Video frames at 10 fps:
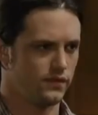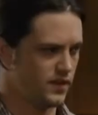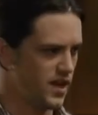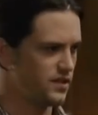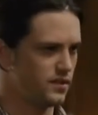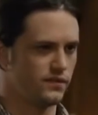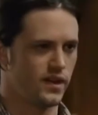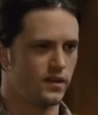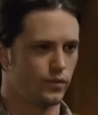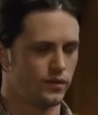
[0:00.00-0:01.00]
Dad's
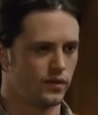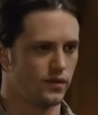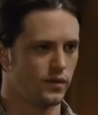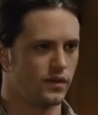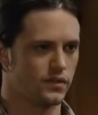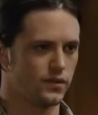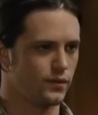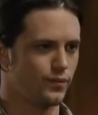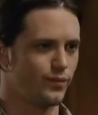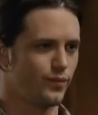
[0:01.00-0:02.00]
unavailable, then who else could
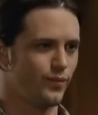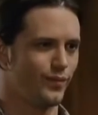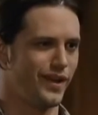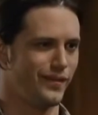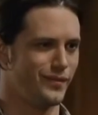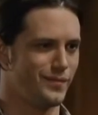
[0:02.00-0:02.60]
you have in